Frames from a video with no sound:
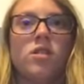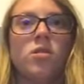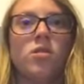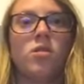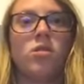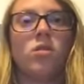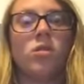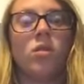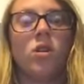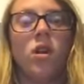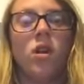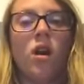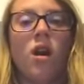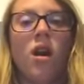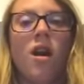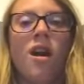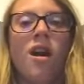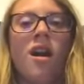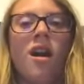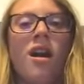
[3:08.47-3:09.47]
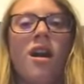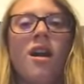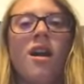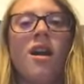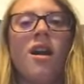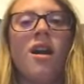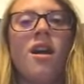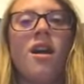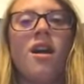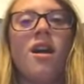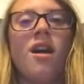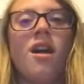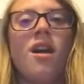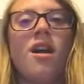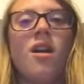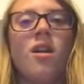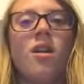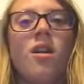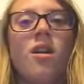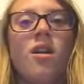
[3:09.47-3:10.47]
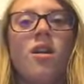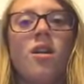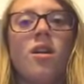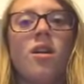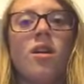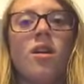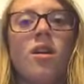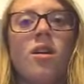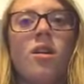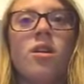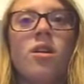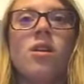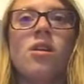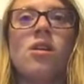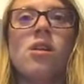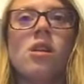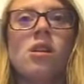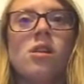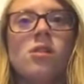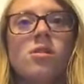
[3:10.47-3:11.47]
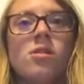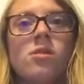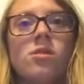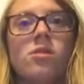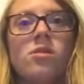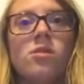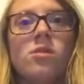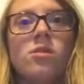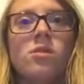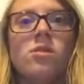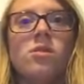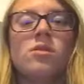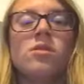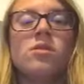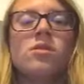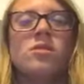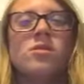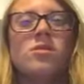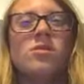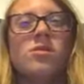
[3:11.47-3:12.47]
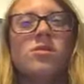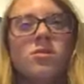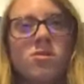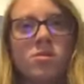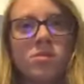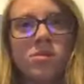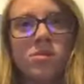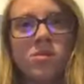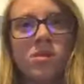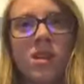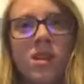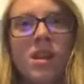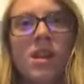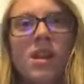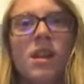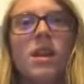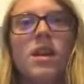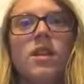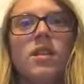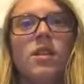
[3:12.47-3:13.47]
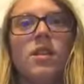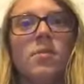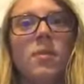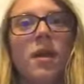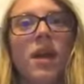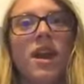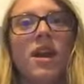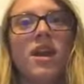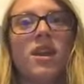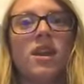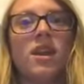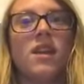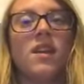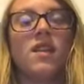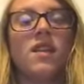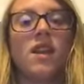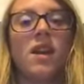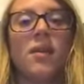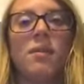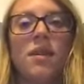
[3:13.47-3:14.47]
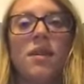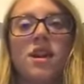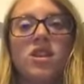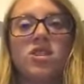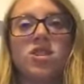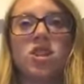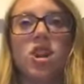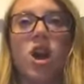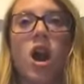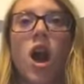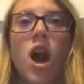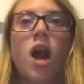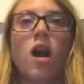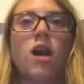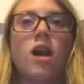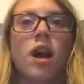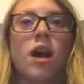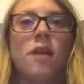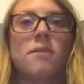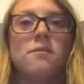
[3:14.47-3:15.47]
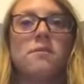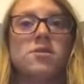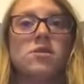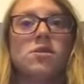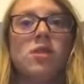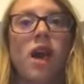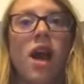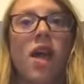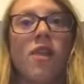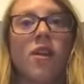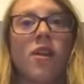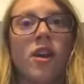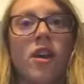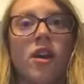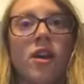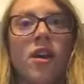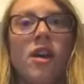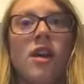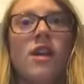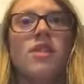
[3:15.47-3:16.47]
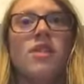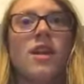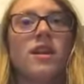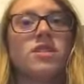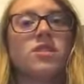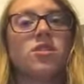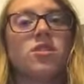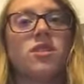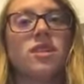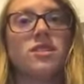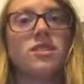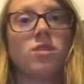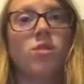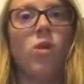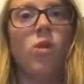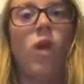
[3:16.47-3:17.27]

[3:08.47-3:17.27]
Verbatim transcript: Whoa, the pain and the pleasure all come together. There's no reason